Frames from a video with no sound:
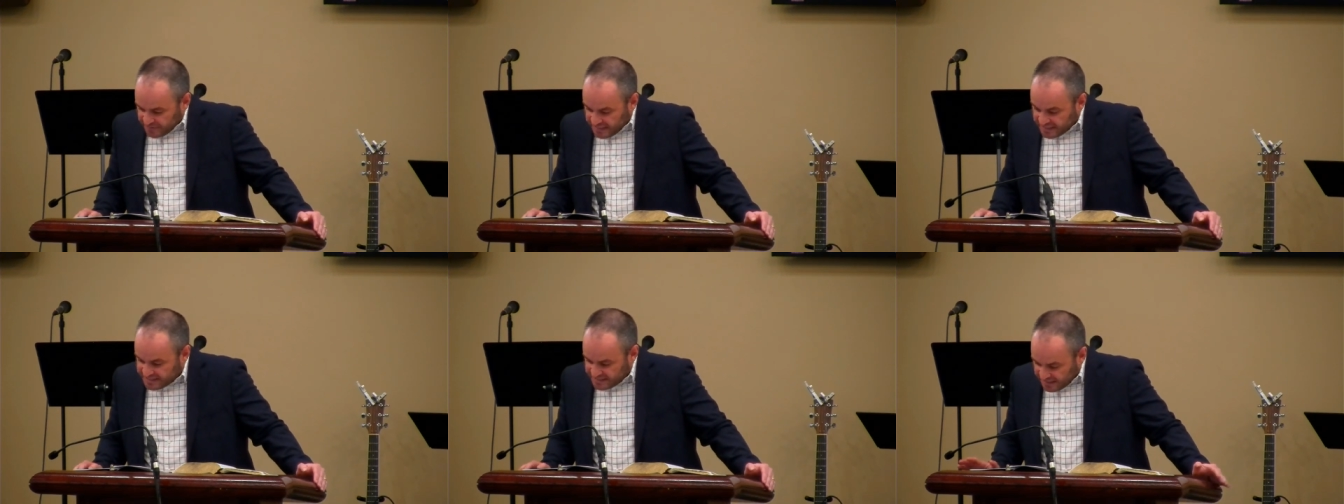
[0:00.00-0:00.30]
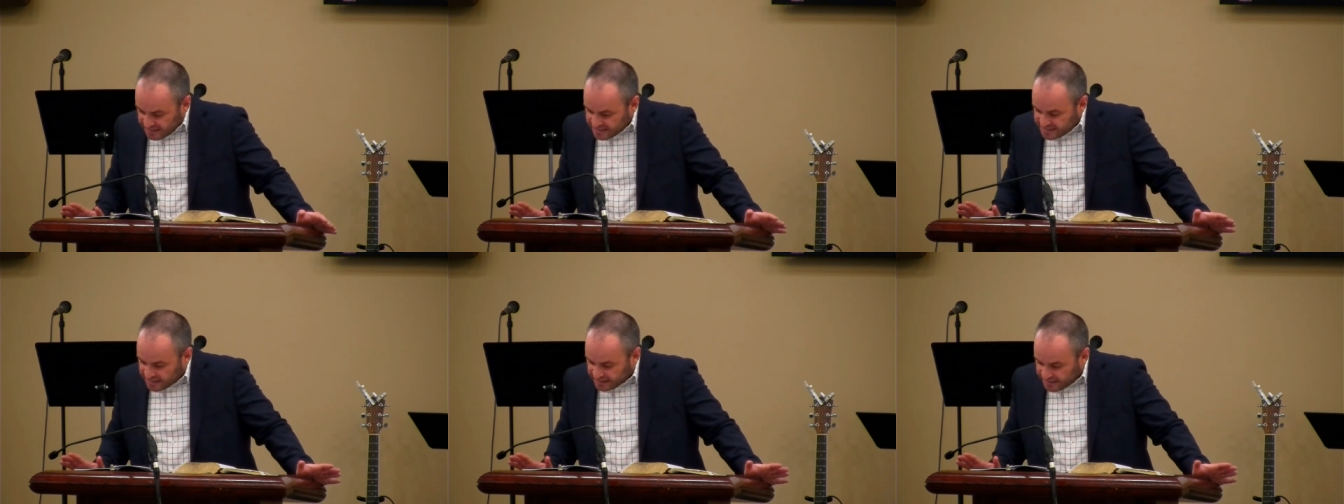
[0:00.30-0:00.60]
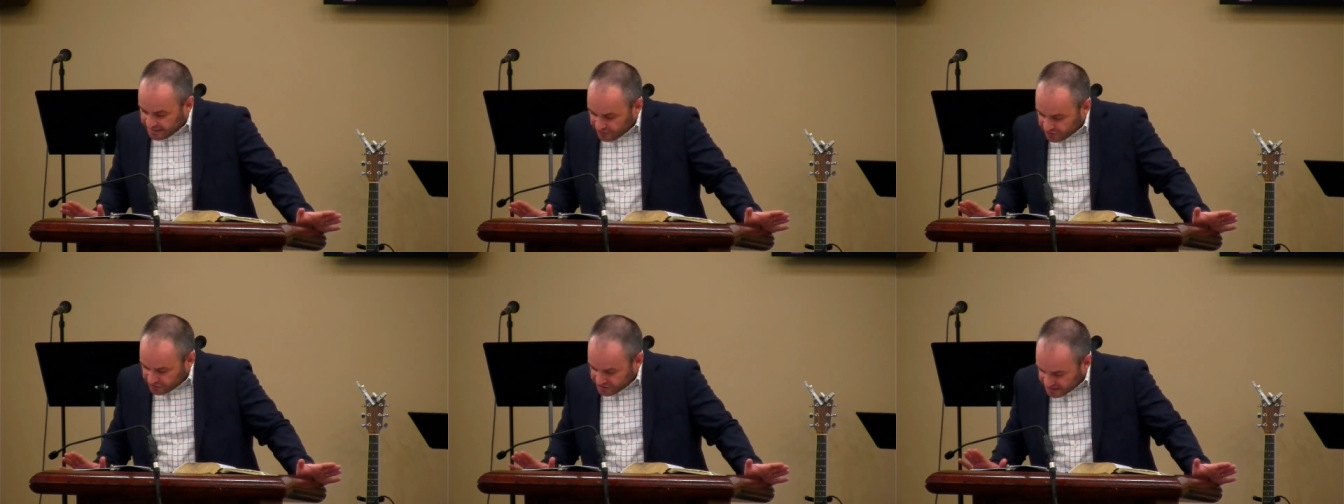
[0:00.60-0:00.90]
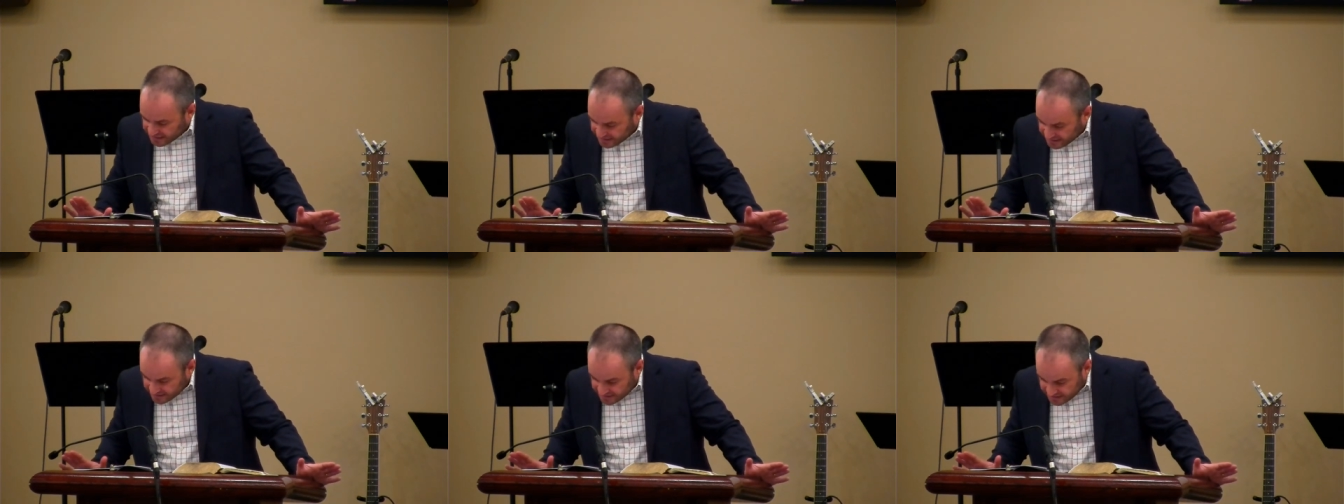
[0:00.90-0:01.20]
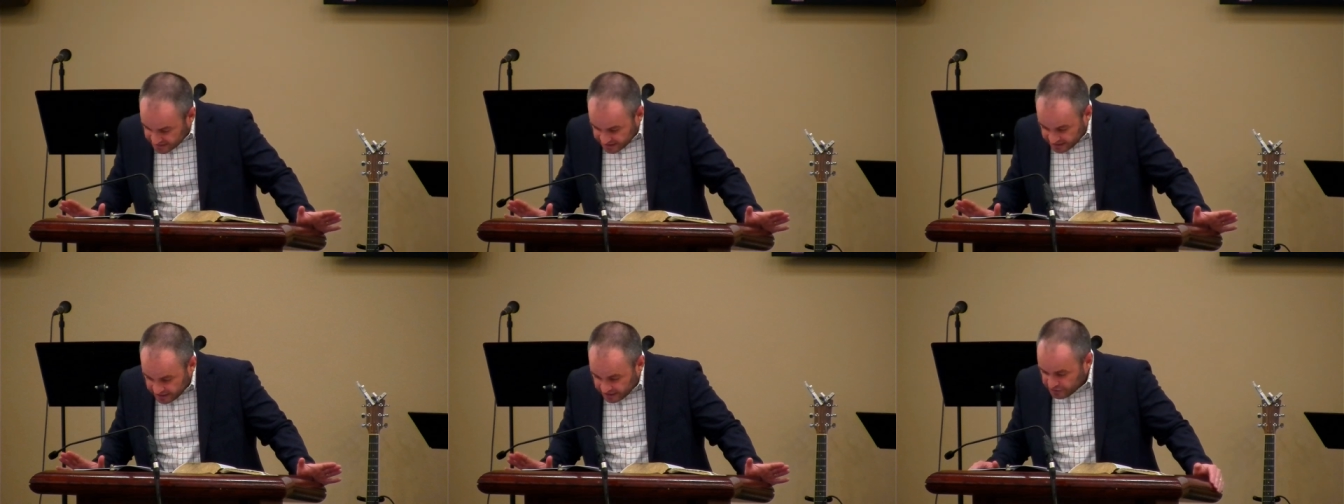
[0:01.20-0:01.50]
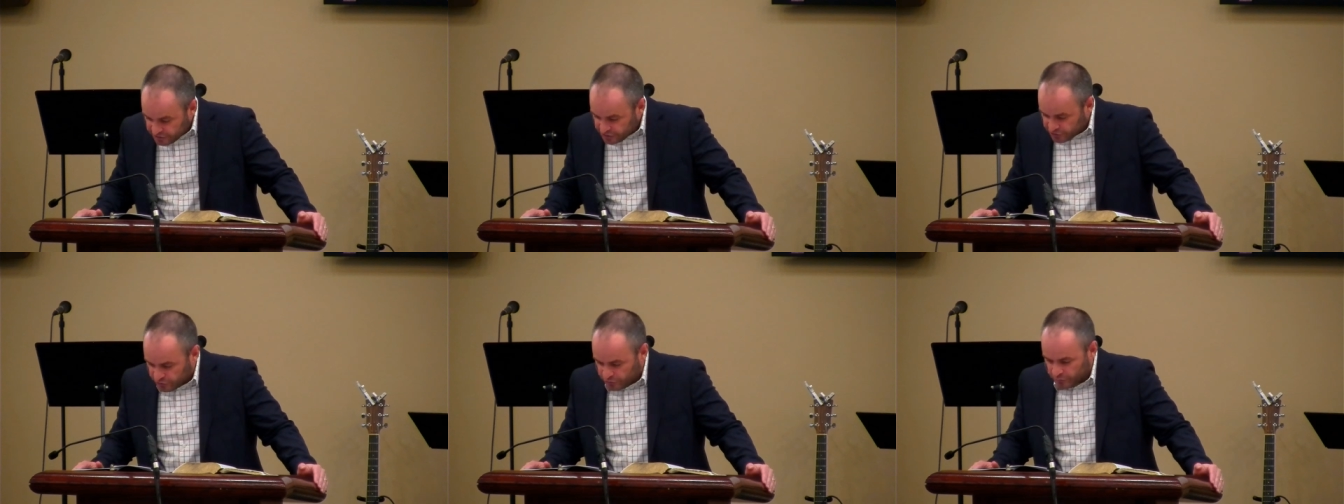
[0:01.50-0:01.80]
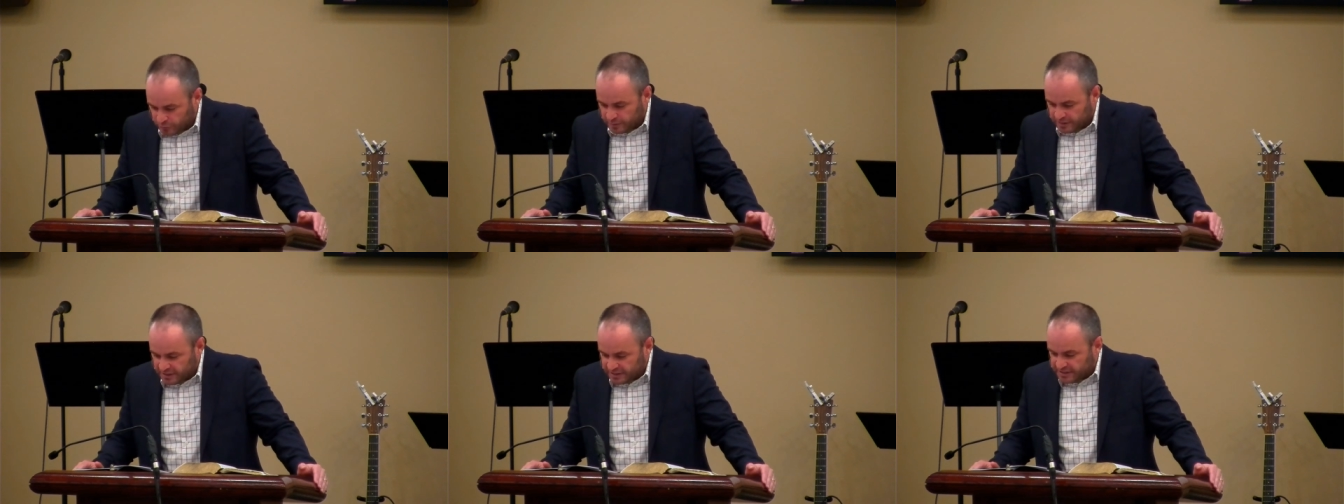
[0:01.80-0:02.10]
He says that they are to
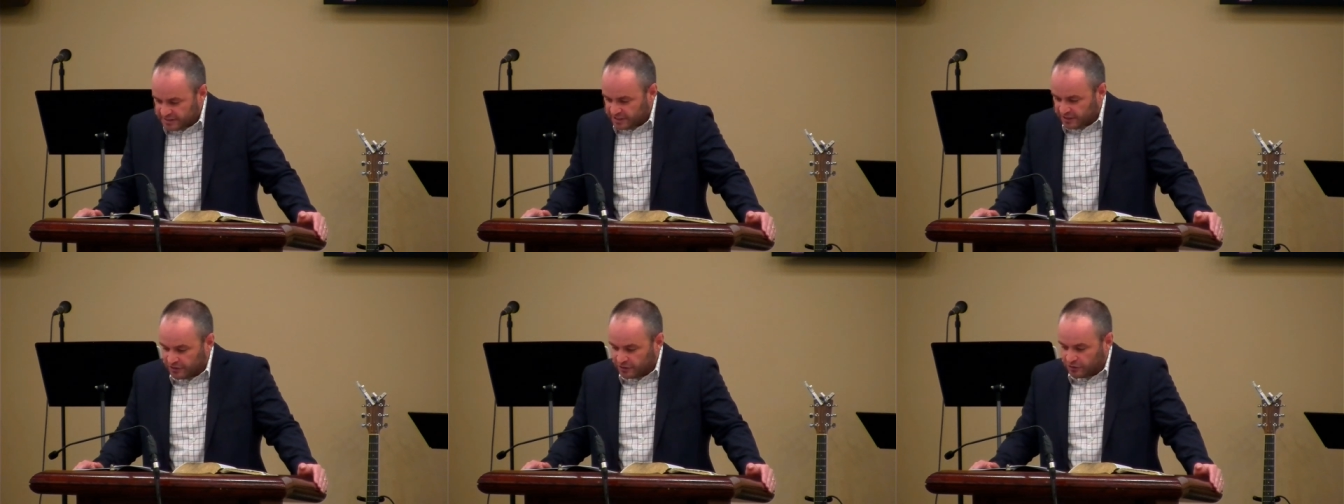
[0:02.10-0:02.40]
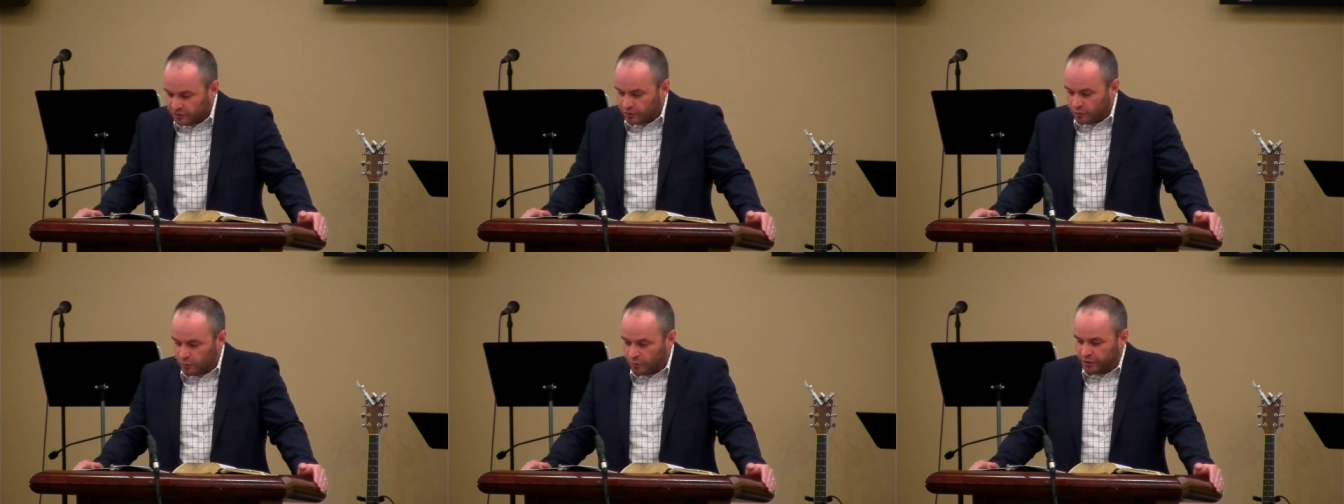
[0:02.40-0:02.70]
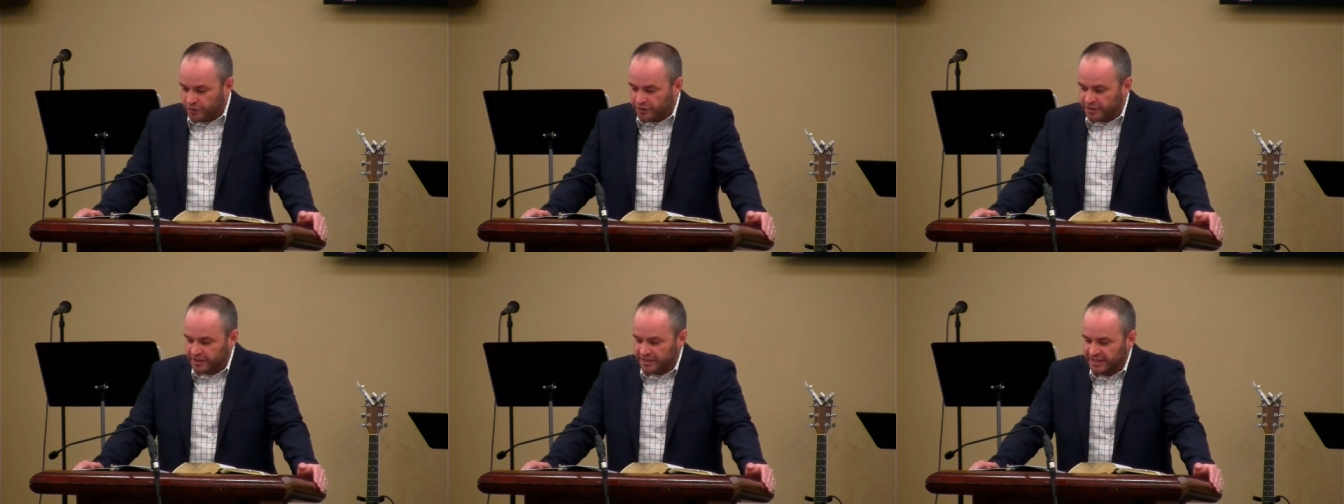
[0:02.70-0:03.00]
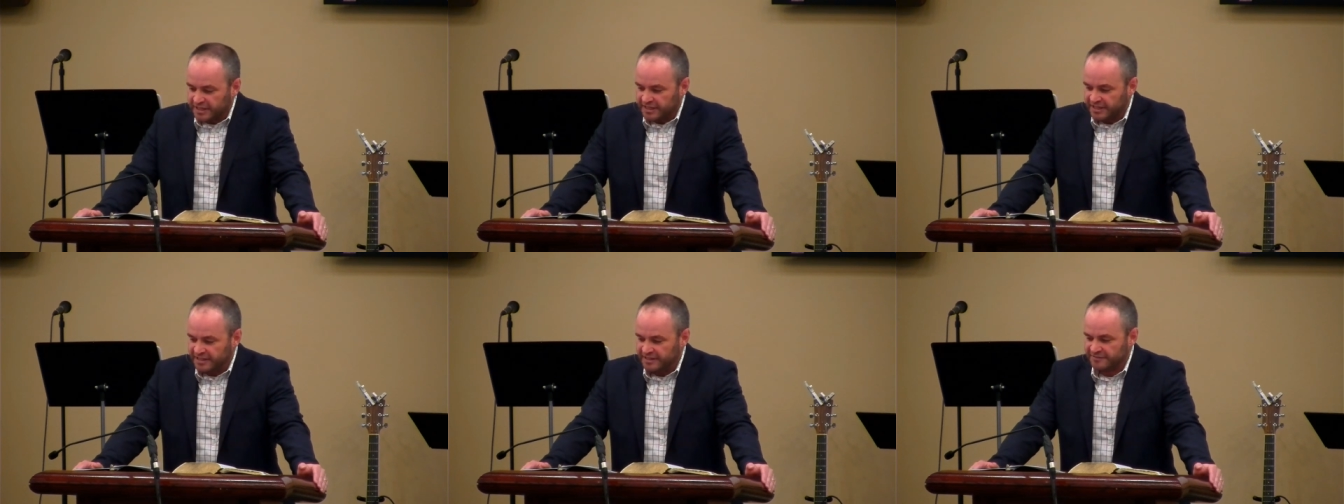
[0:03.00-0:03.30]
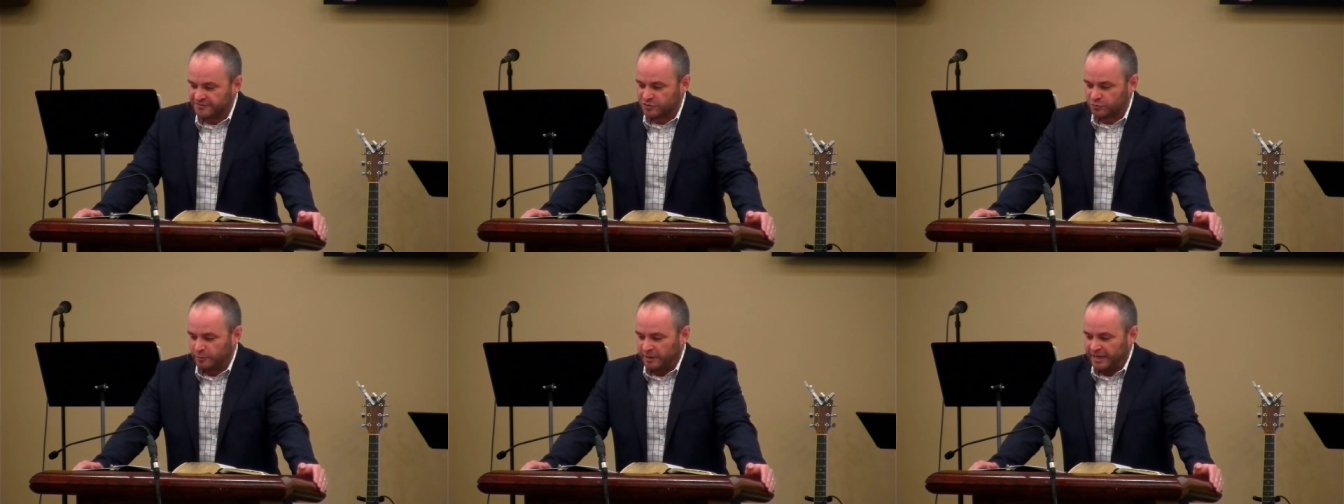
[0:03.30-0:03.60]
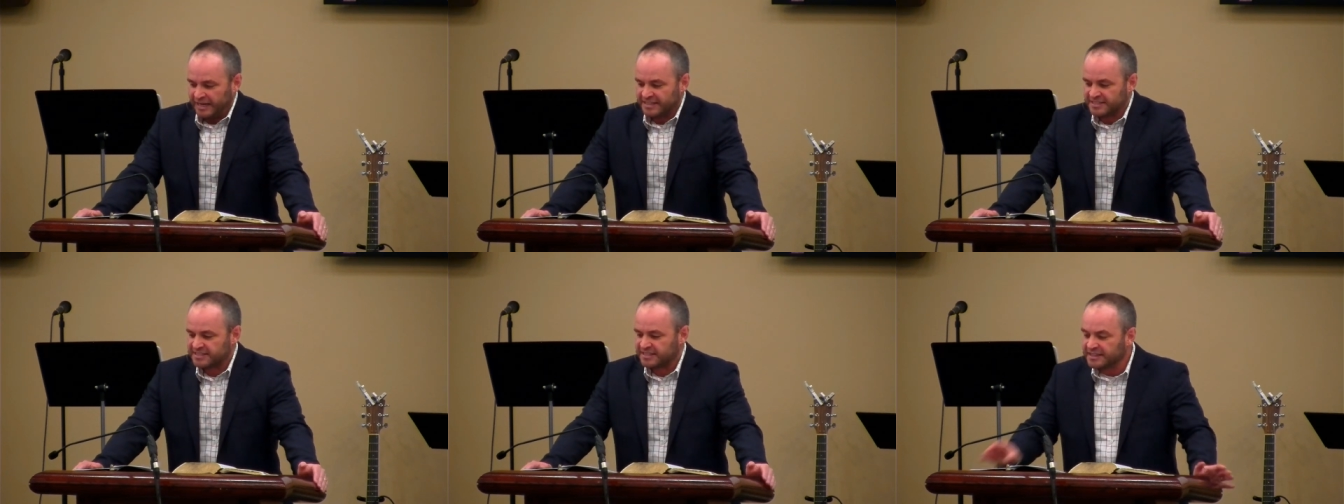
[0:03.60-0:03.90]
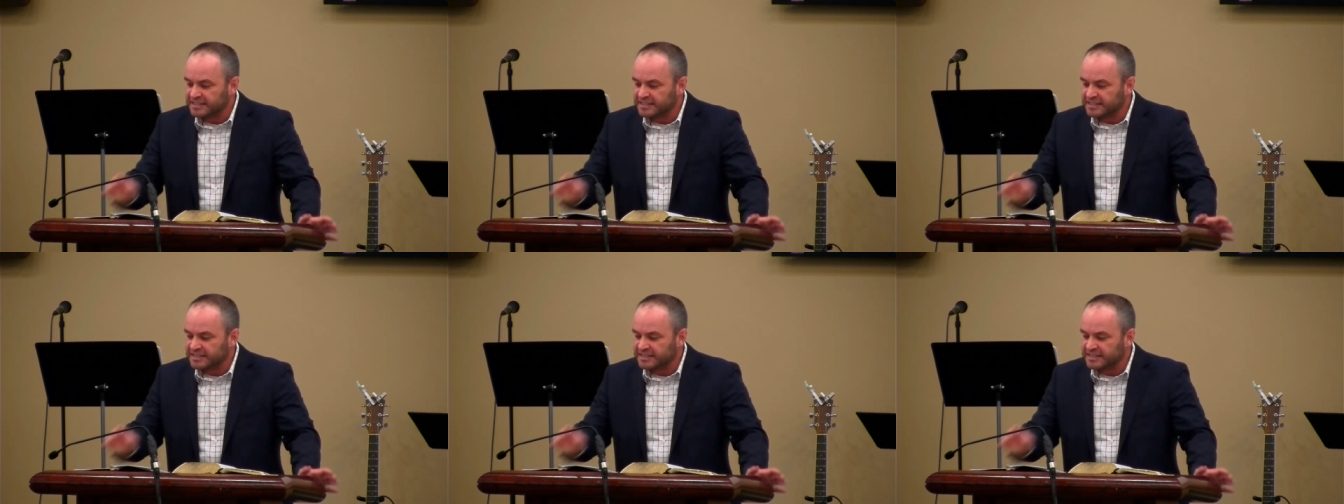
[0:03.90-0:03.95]
continue until the Lord gives rest.